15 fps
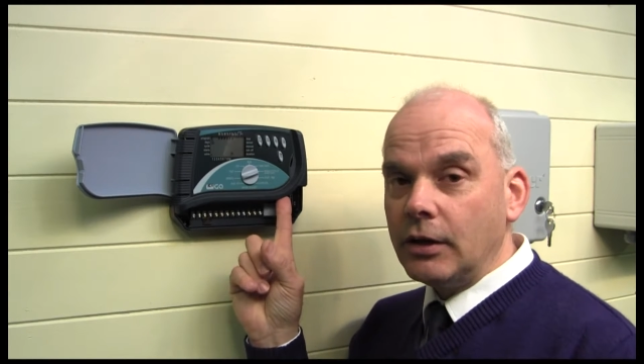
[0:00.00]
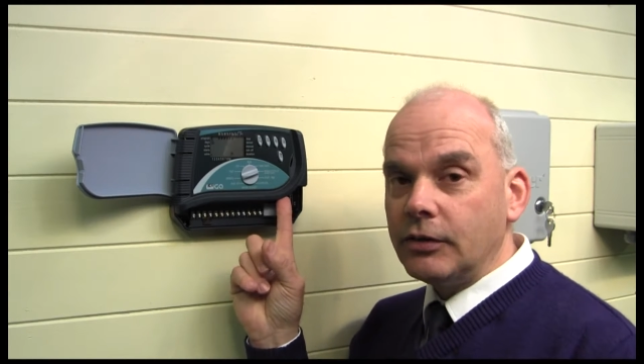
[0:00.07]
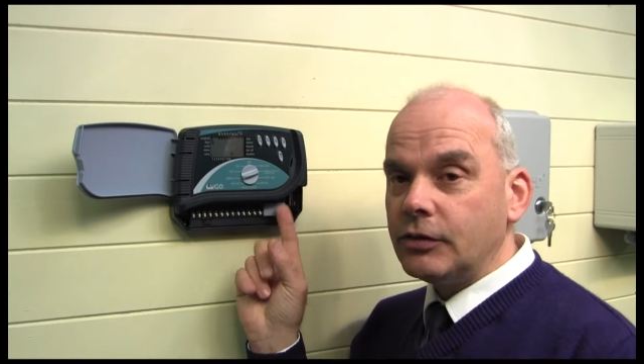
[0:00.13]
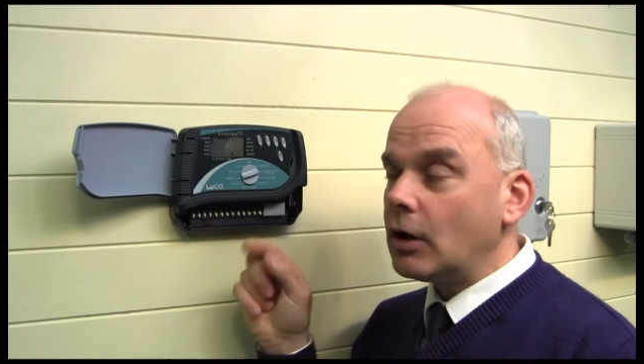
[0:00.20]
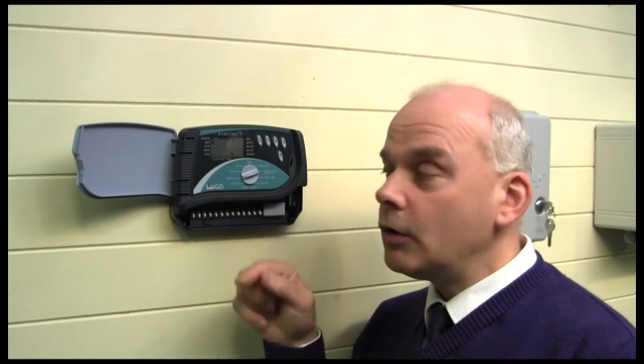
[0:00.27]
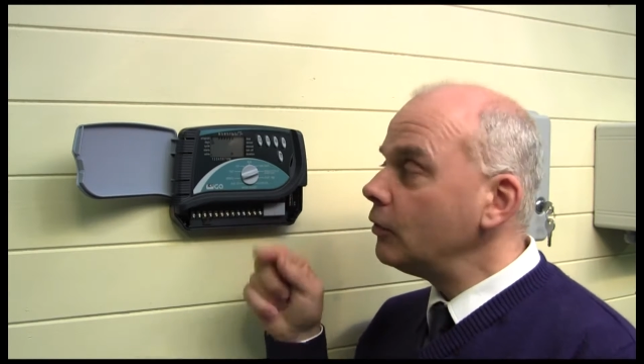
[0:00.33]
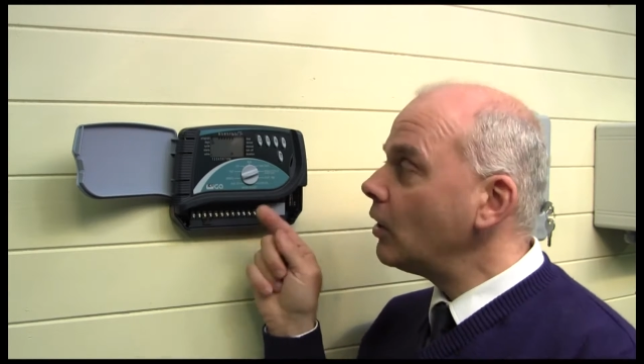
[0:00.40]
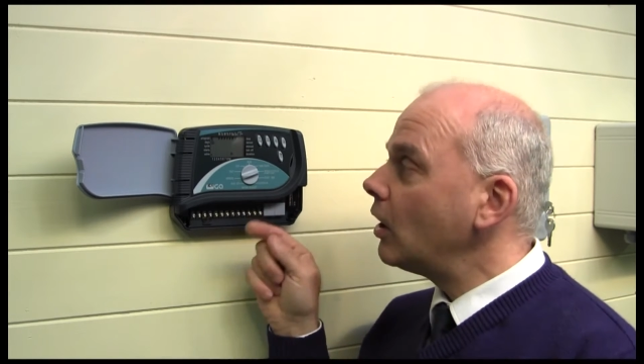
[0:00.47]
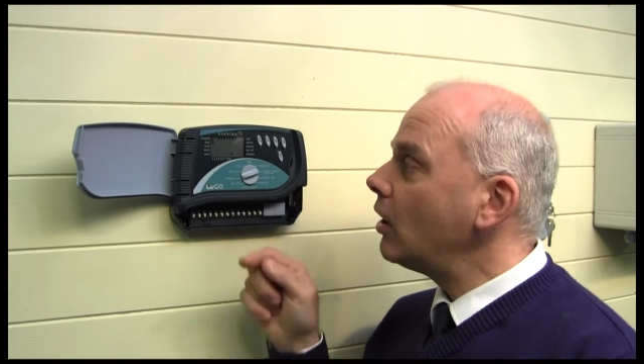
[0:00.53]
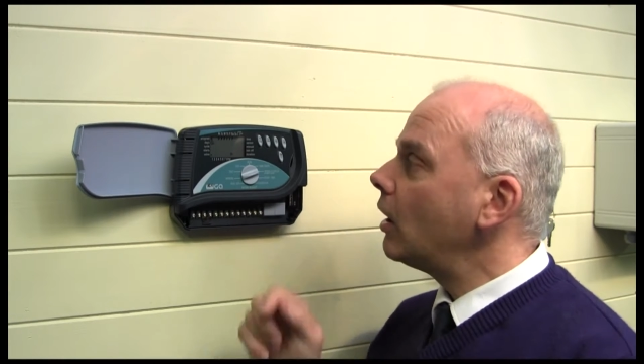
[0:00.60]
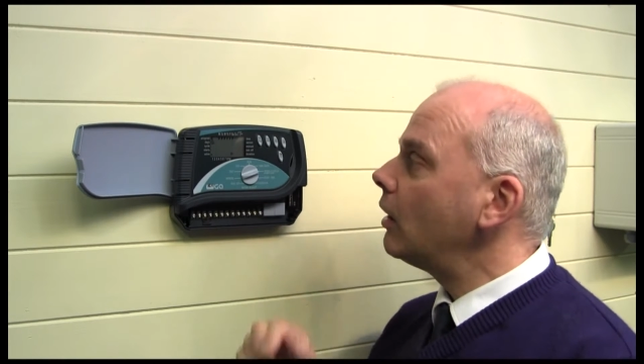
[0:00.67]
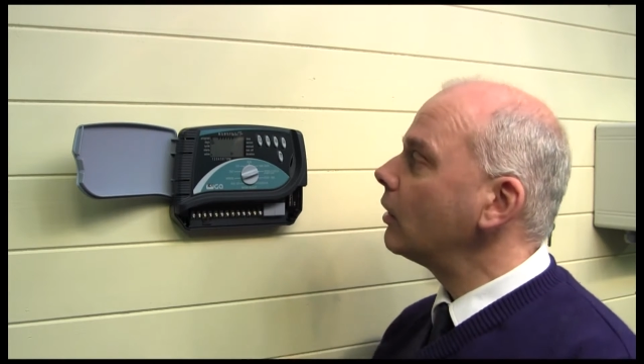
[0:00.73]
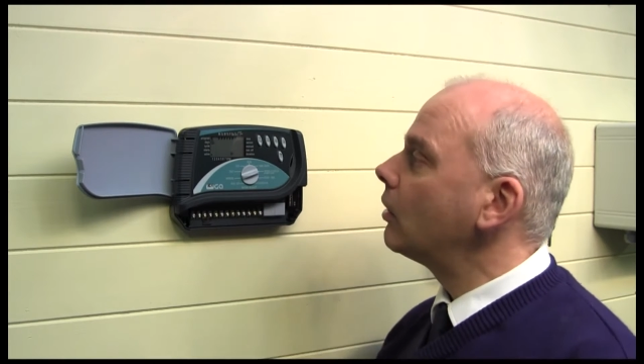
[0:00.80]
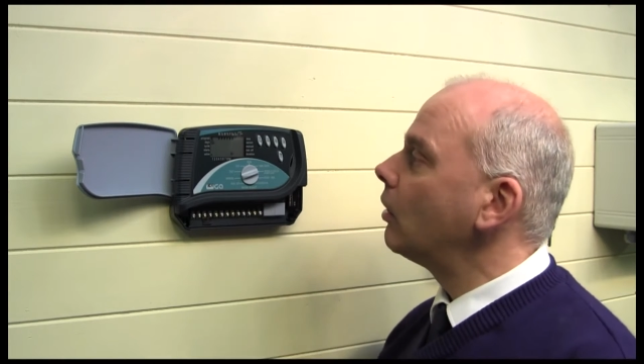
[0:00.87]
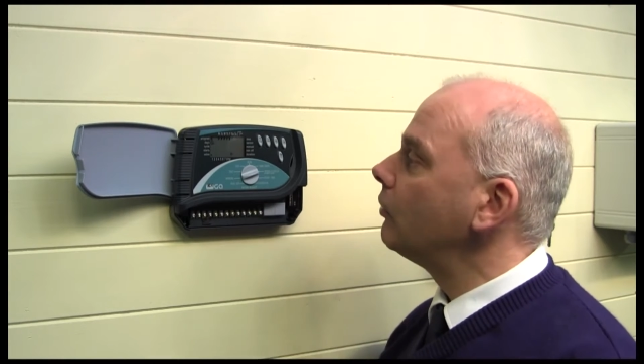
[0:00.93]
so
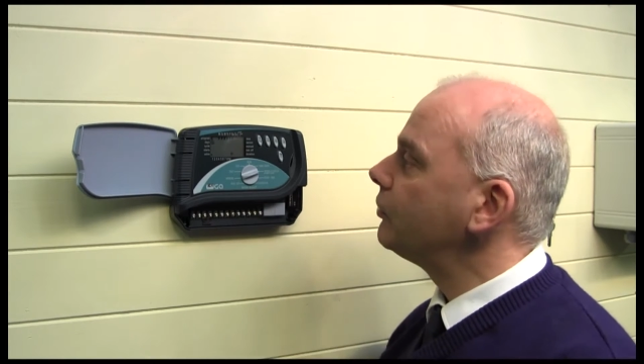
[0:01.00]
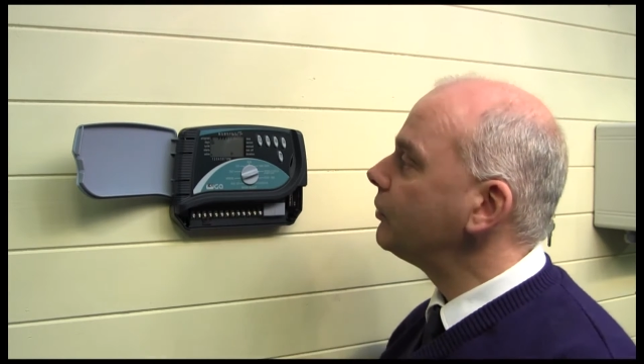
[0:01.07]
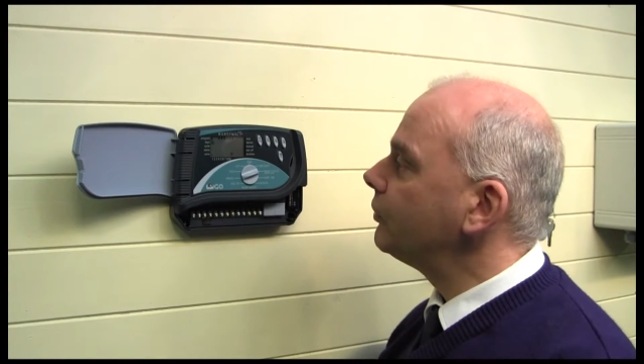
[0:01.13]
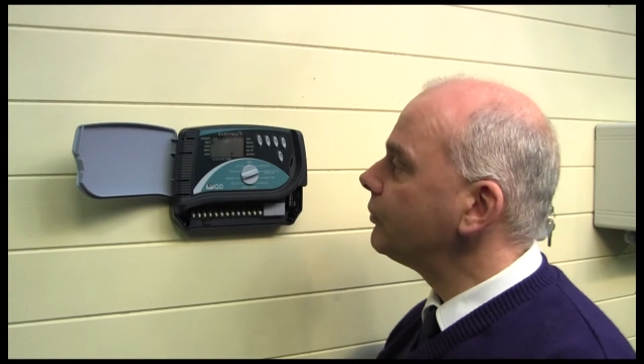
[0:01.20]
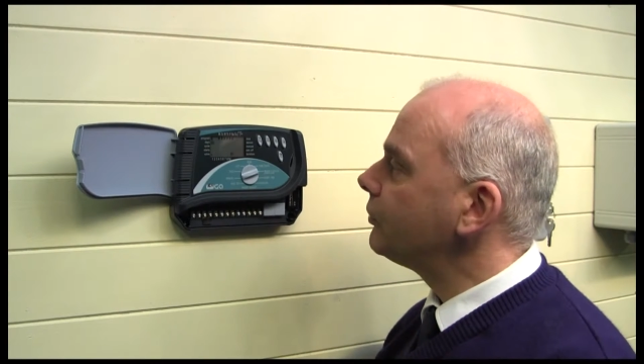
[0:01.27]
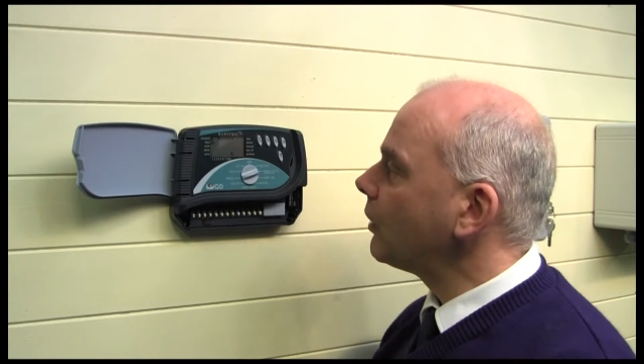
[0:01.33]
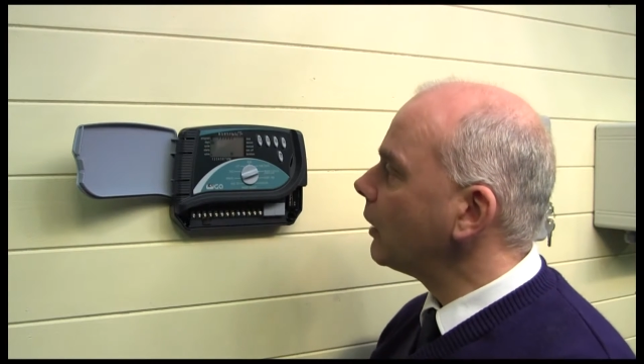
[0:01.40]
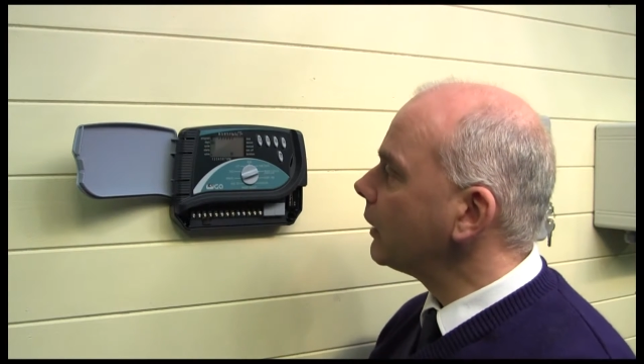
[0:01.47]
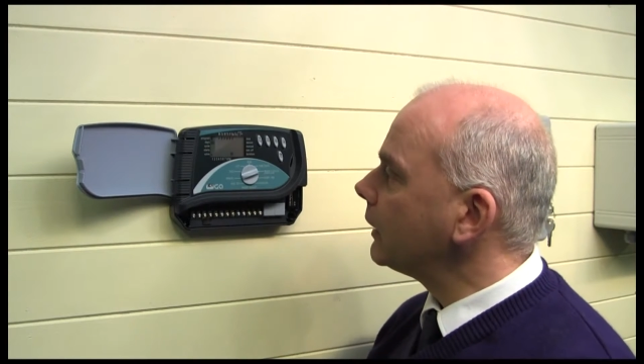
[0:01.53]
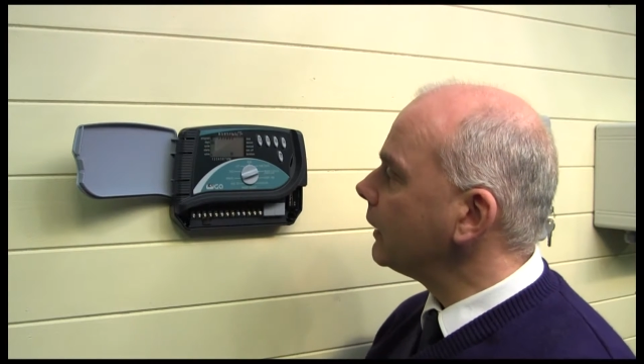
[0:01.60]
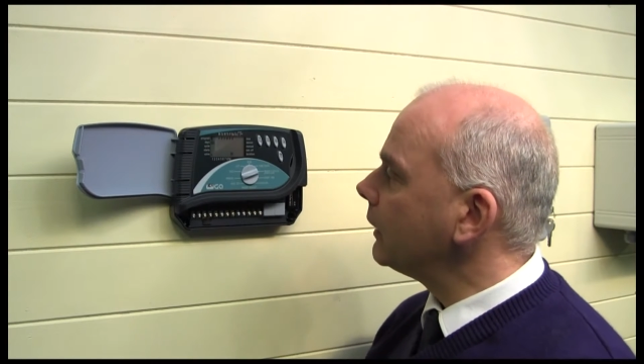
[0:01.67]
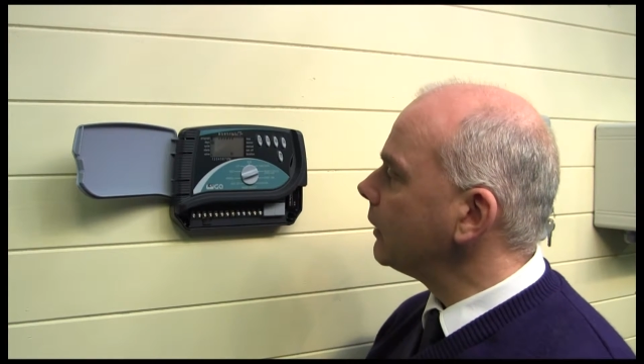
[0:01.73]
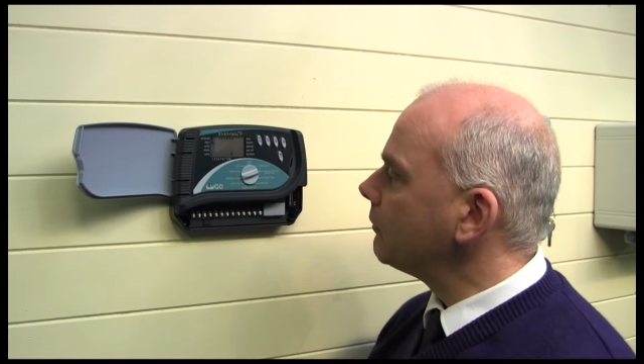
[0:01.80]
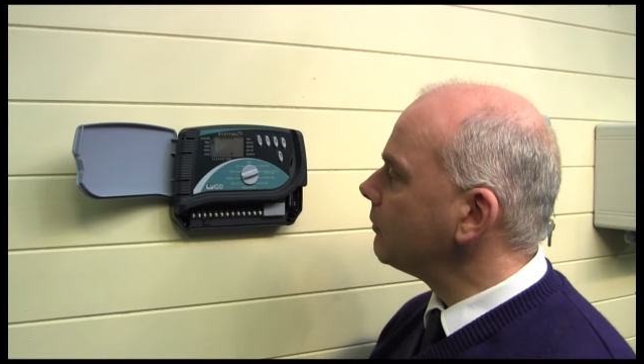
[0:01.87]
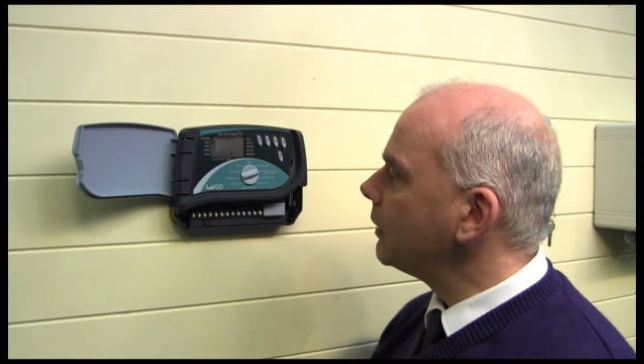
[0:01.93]
a constant
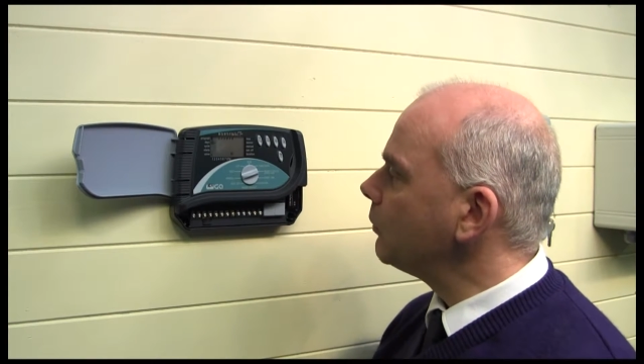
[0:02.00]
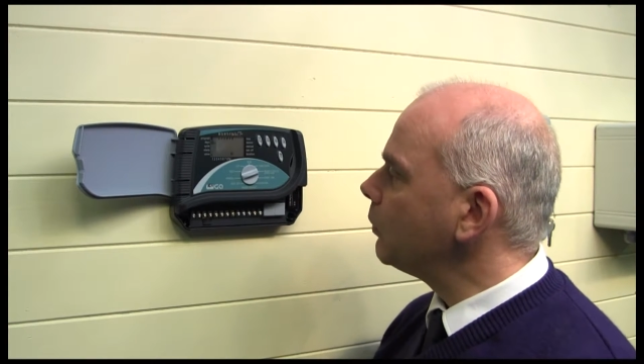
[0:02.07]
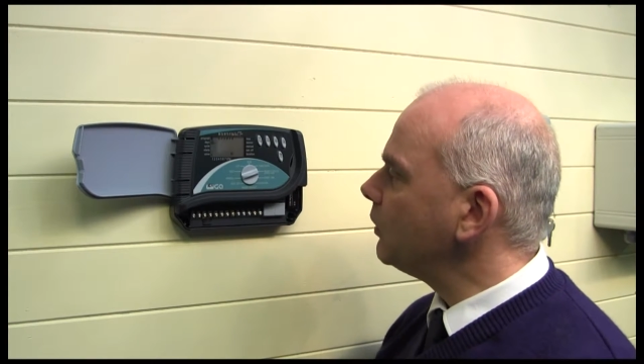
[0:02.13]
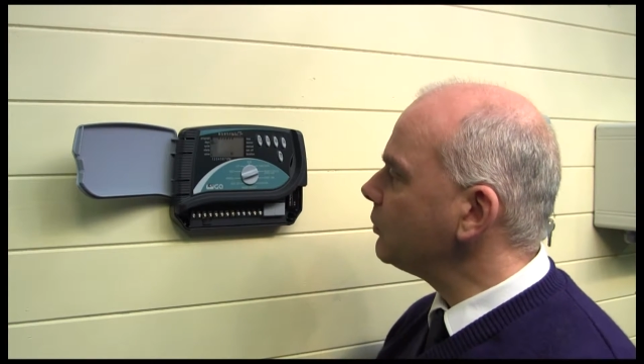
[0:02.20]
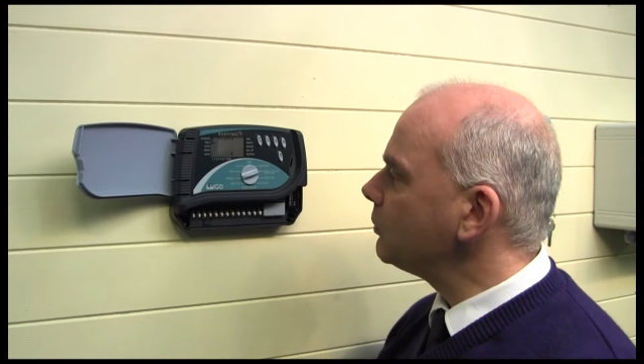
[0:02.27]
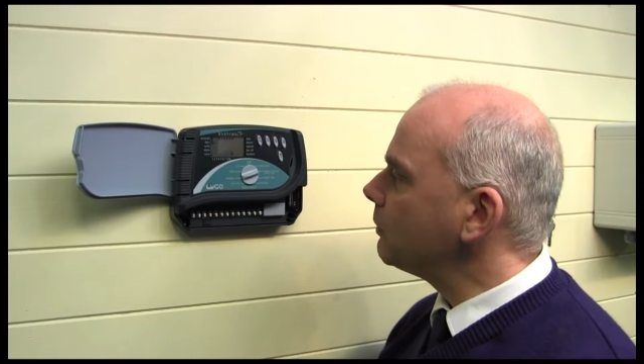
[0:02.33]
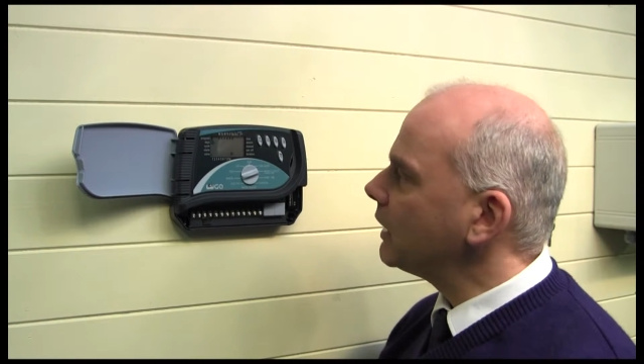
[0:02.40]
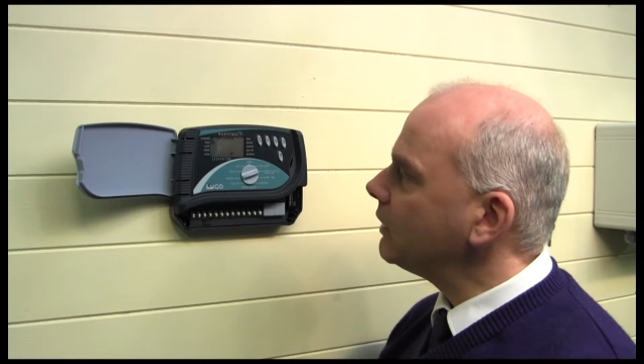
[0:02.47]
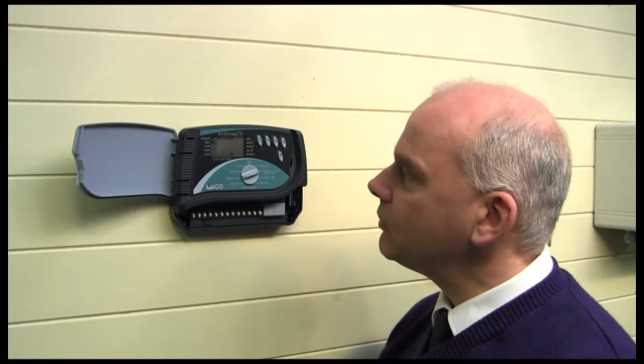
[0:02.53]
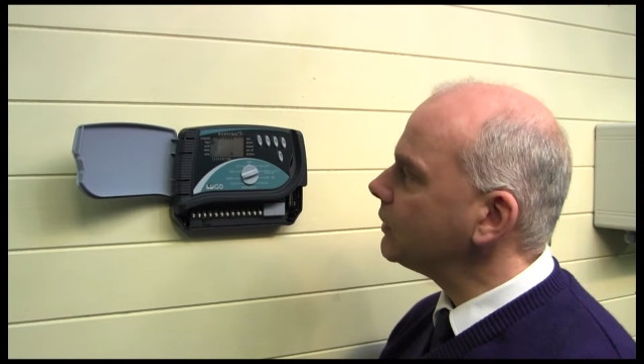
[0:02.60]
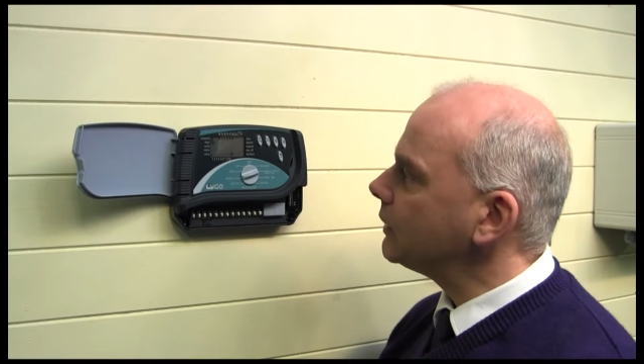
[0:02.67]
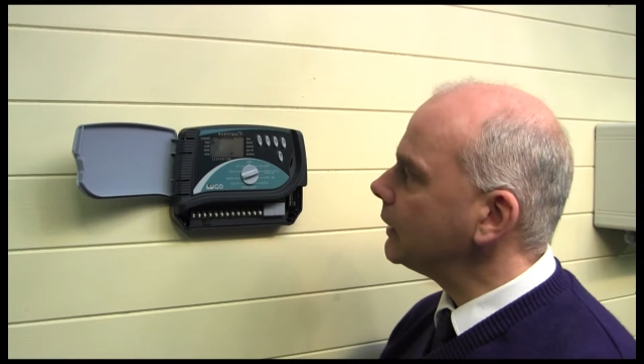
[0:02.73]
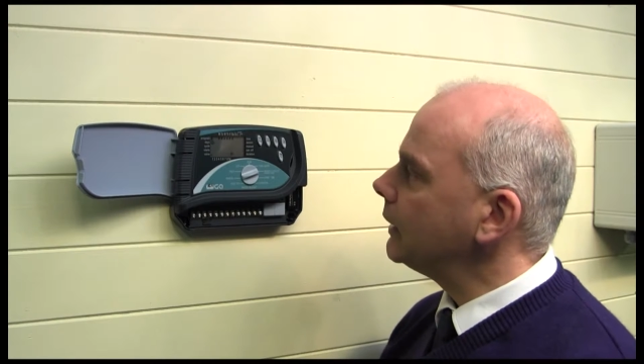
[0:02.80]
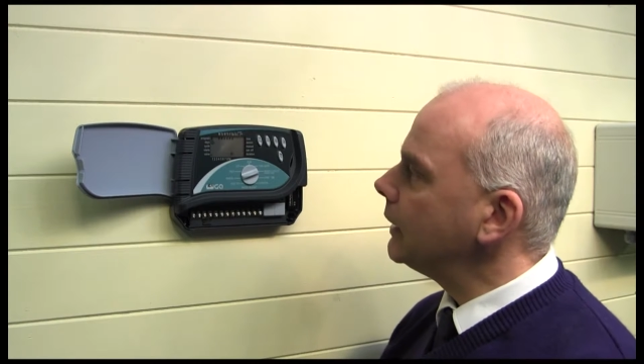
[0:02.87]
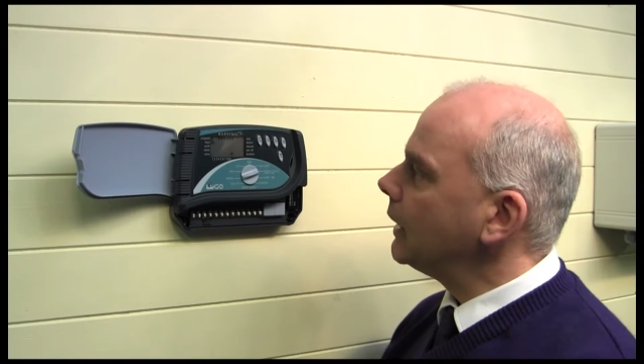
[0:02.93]
cycling of it, which makes it